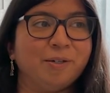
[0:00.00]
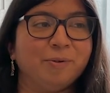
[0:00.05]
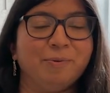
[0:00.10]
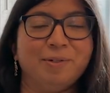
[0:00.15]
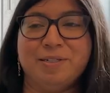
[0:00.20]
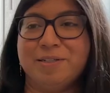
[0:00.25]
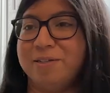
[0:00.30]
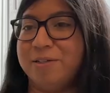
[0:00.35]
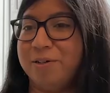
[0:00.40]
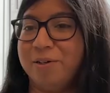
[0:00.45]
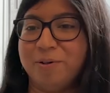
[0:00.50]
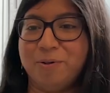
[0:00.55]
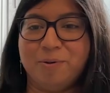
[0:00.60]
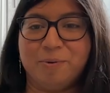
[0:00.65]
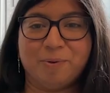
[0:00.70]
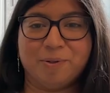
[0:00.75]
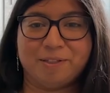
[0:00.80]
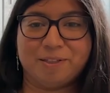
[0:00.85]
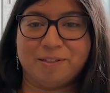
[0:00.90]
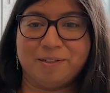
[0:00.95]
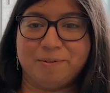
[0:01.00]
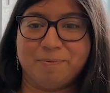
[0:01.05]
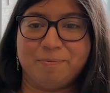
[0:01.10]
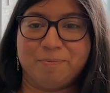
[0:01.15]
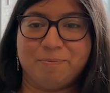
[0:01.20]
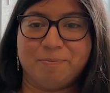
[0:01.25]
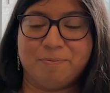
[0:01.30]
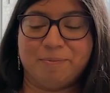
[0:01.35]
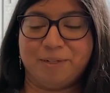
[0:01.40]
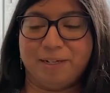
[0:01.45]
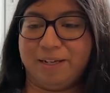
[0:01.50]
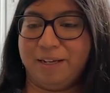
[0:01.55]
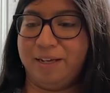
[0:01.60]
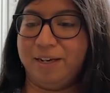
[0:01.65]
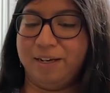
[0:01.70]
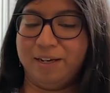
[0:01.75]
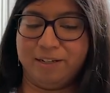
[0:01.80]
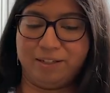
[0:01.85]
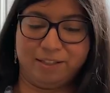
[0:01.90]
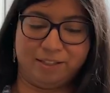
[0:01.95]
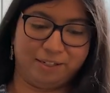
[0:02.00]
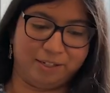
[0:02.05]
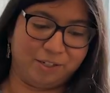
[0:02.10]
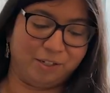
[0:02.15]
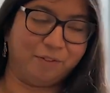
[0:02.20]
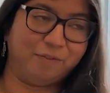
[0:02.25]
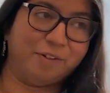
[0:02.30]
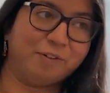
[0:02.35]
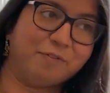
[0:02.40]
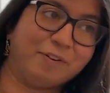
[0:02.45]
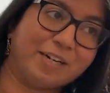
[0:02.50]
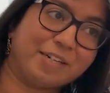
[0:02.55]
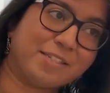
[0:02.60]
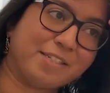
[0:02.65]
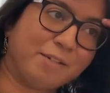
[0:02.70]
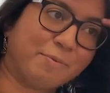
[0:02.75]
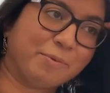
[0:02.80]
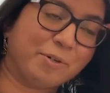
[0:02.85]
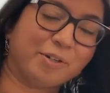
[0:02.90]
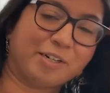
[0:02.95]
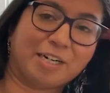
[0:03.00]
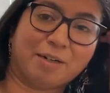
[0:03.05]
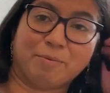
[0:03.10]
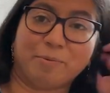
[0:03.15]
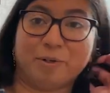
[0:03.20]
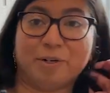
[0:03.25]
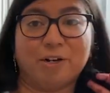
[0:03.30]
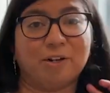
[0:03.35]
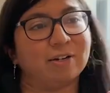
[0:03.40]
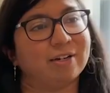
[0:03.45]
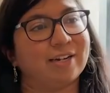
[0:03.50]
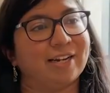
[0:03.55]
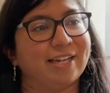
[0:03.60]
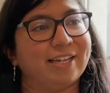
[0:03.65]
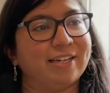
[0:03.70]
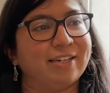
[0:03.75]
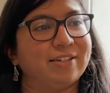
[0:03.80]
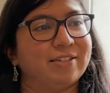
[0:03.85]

We didn't know what the COVID vaccine program would look like